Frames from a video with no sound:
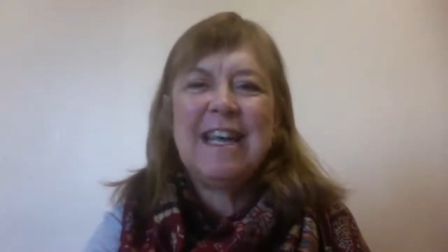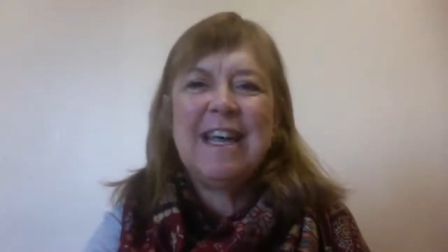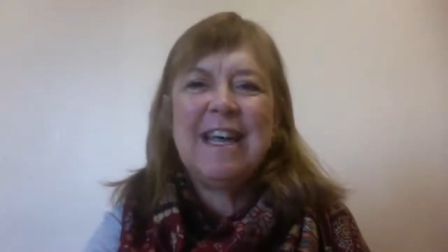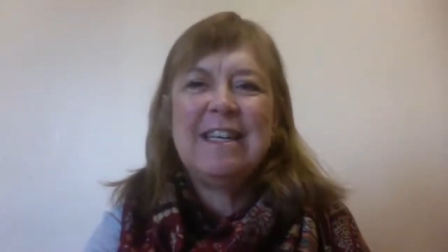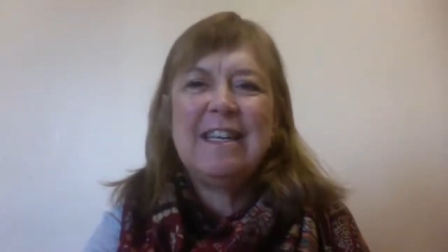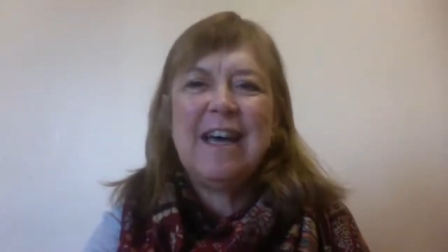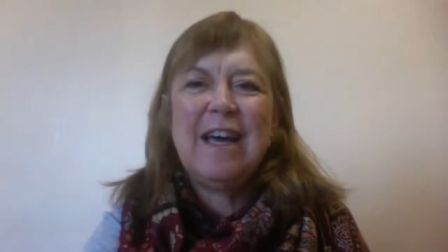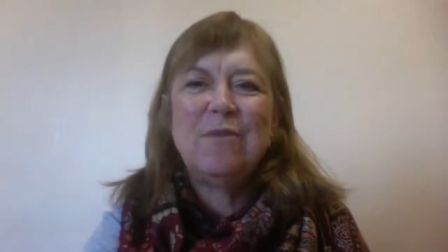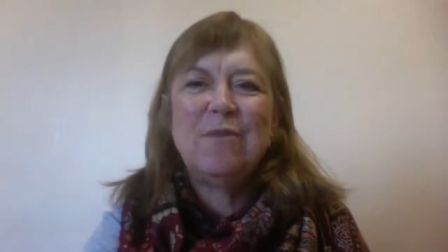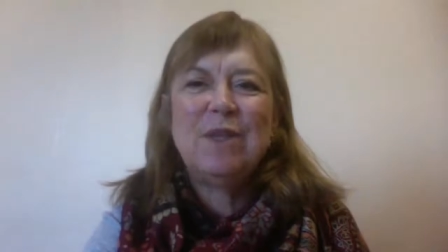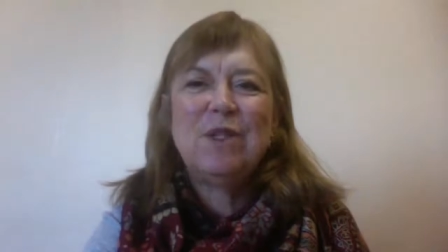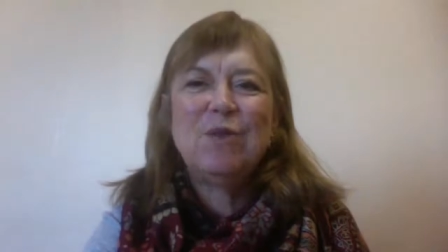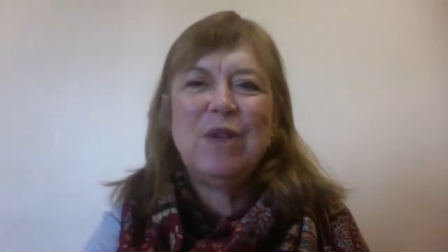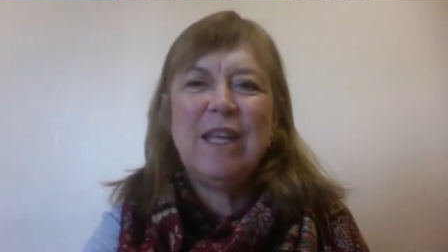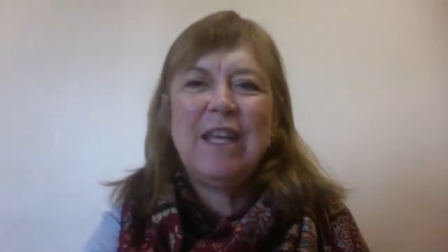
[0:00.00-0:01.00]
and I
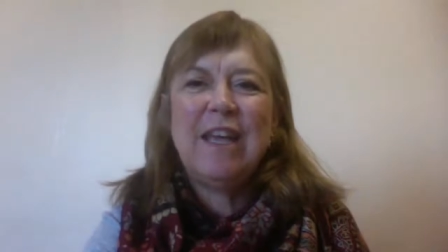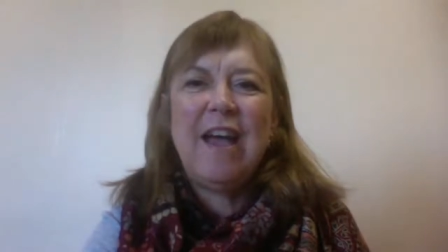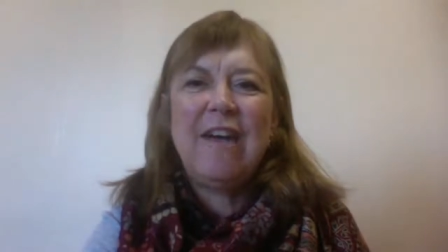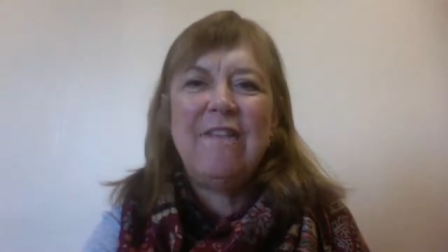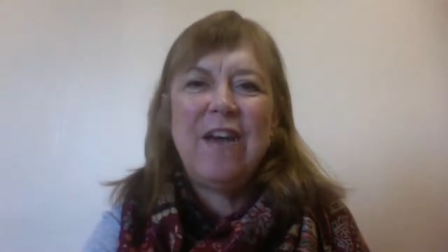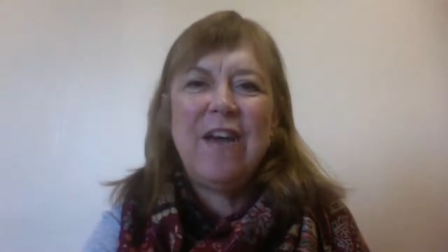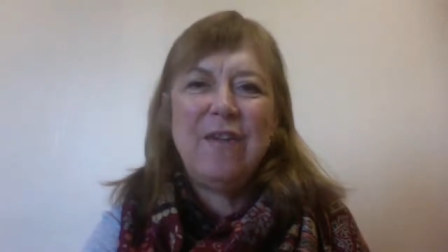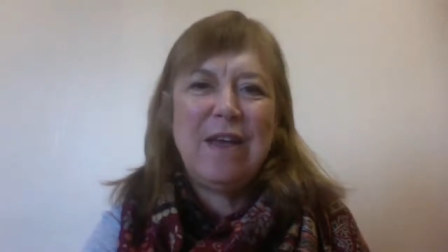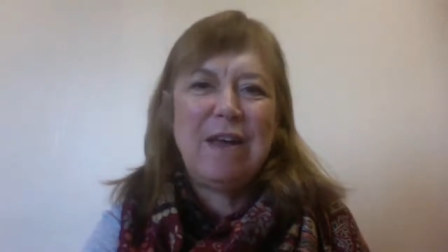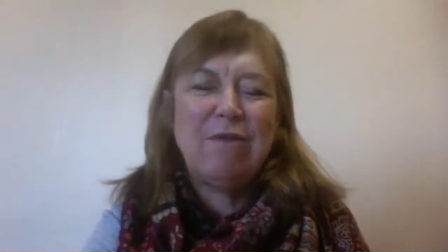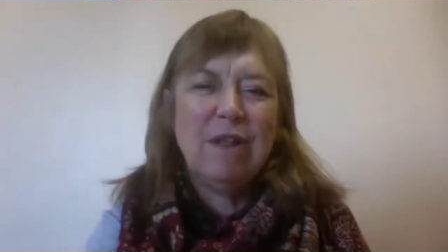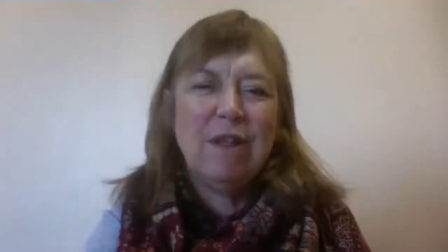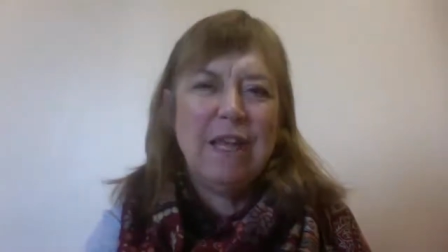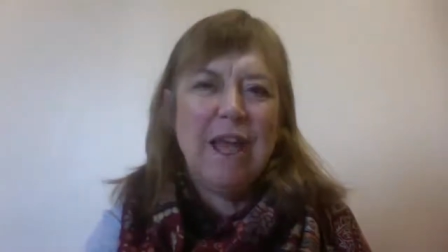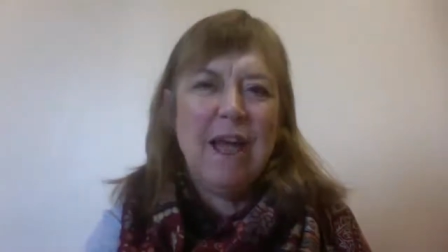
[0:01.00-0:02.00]
found that
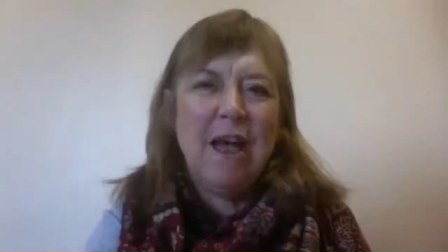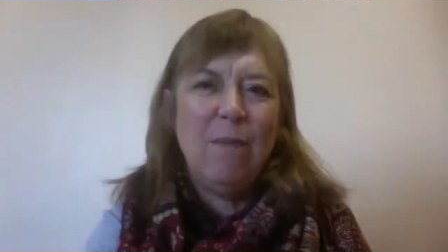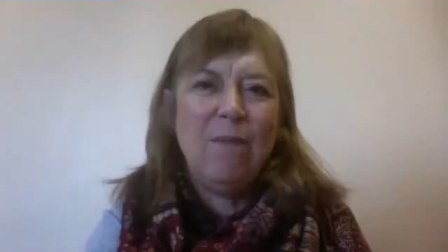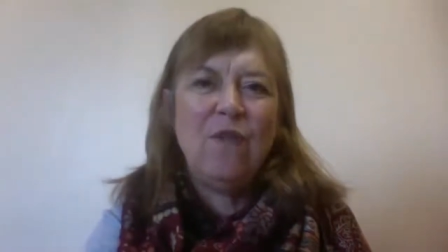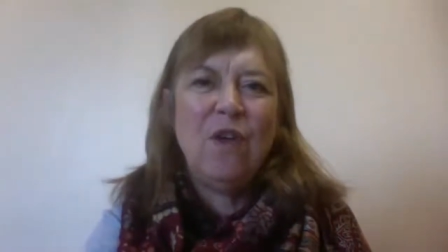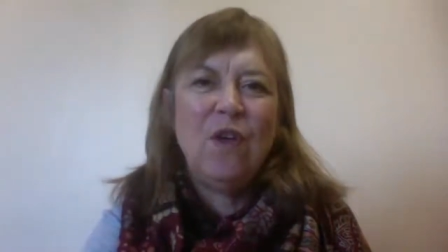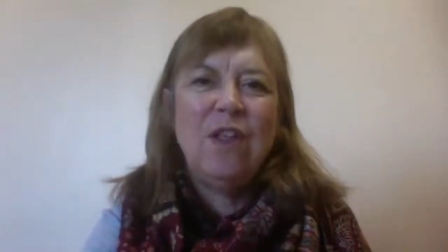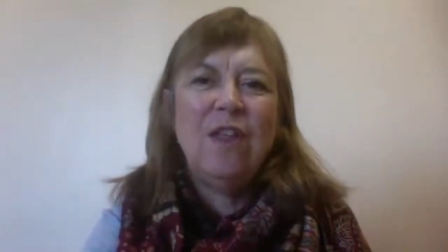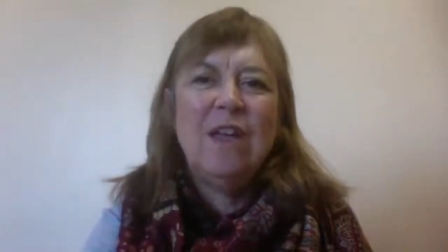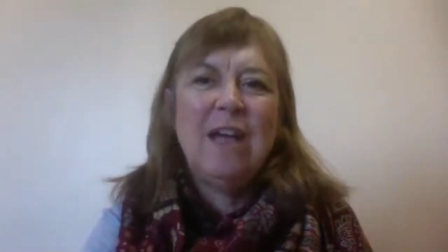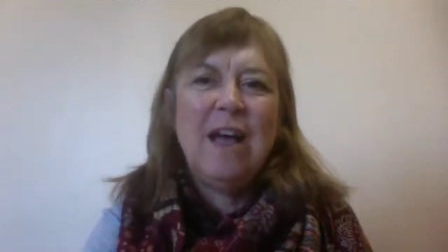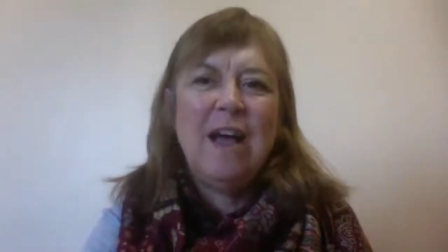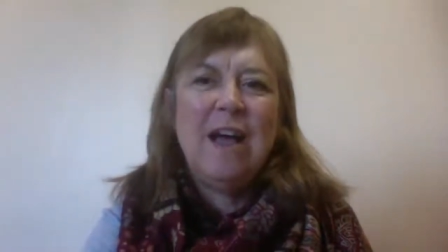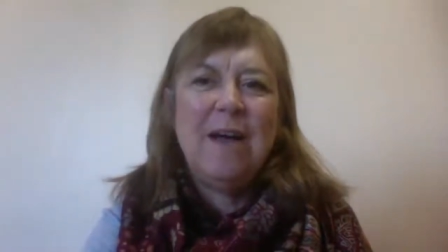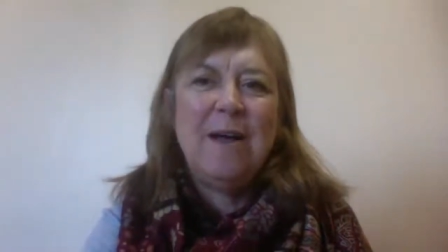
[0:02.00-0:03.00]
really helpful
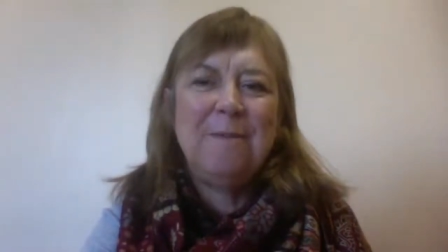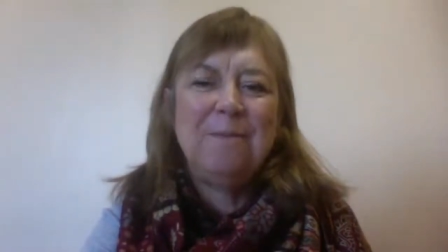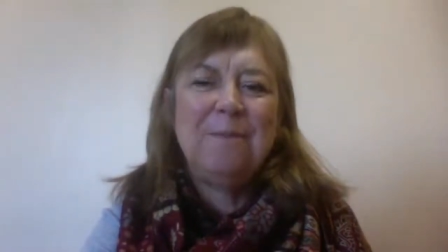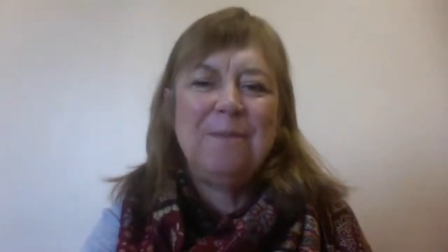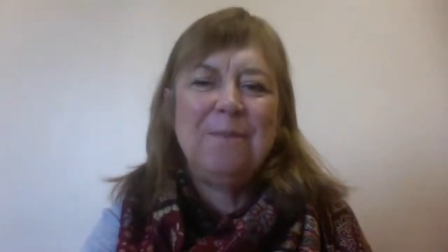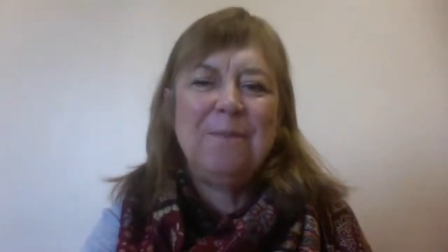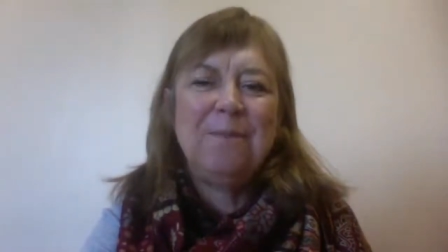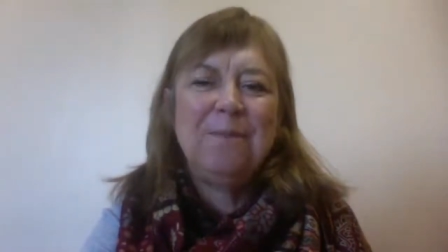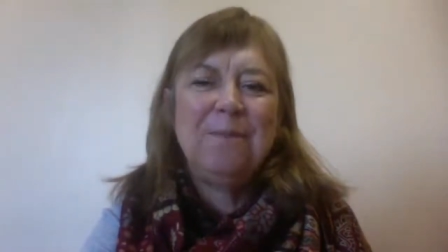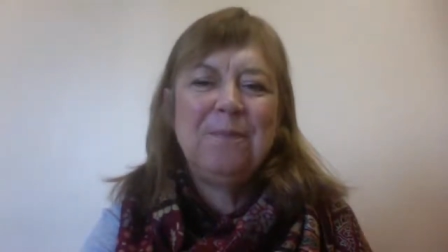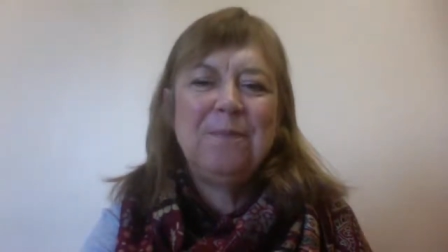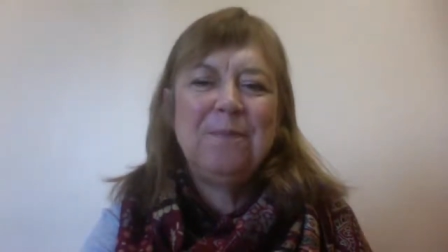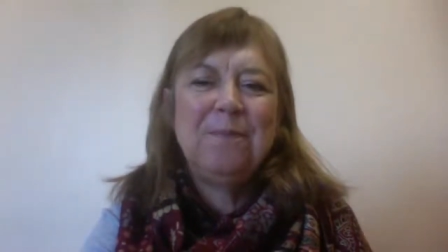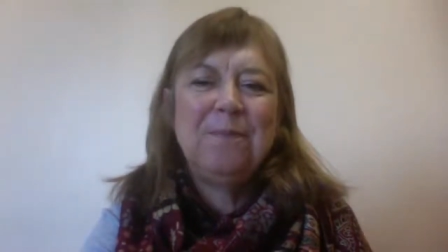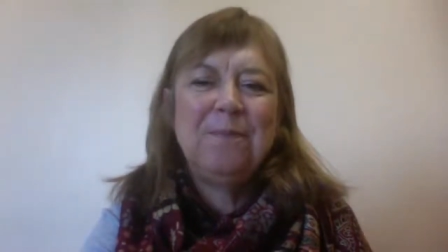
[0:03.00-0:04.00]
for
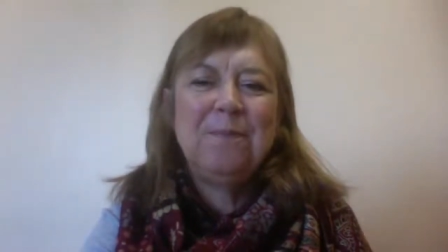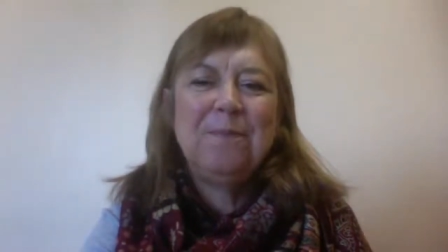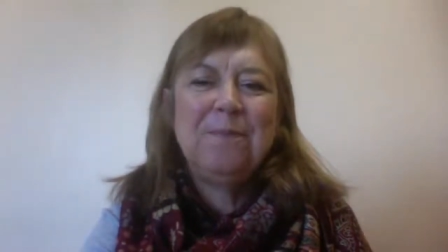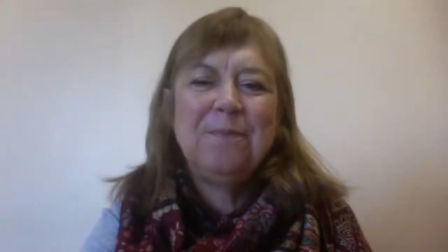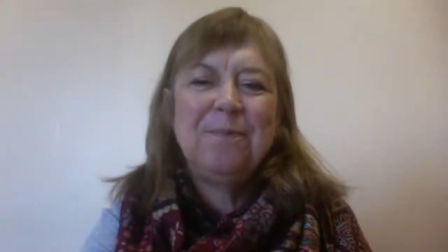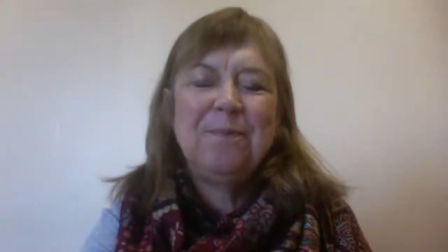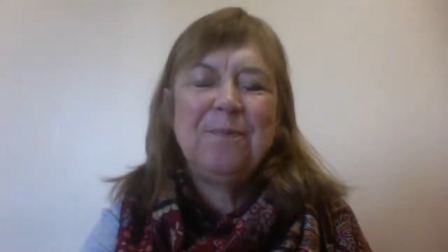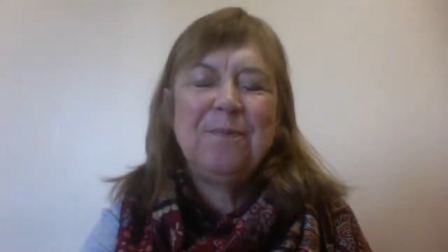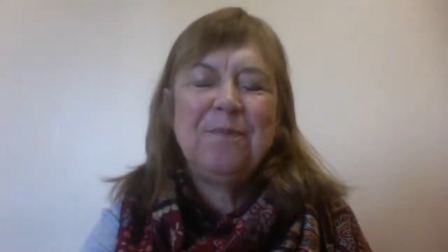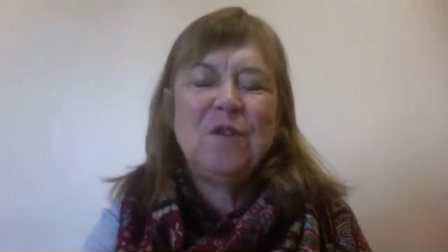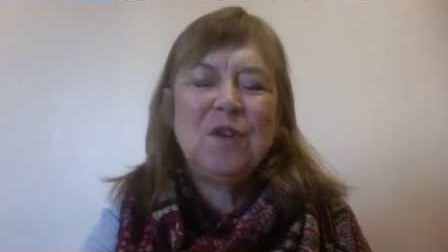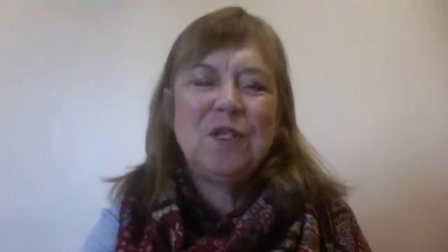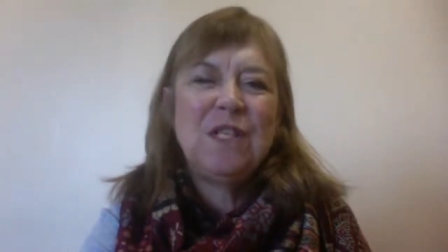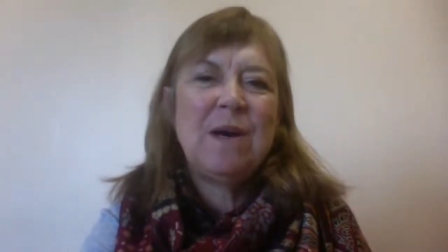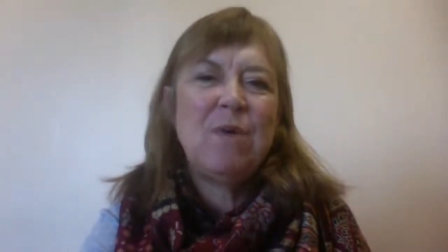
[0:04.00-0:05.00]

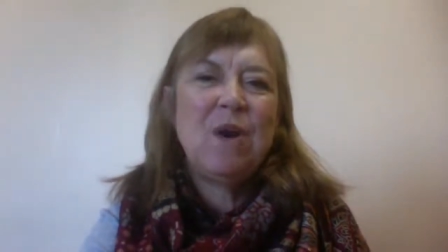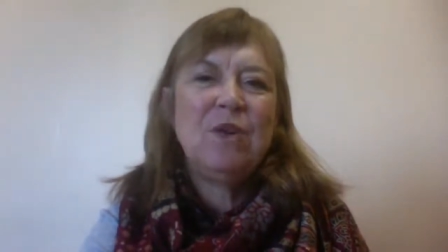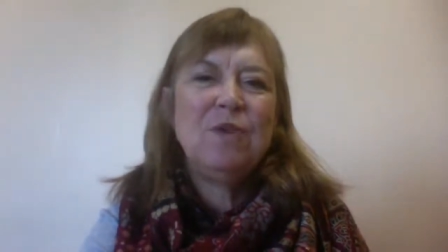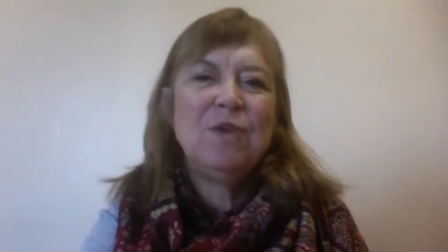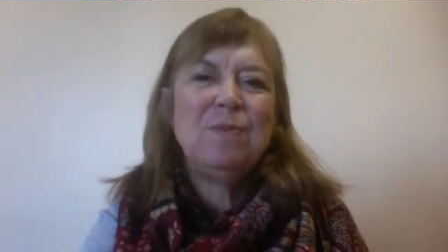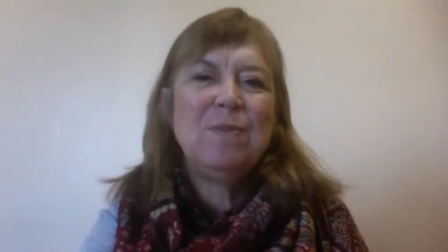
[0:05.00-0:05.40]
someone who's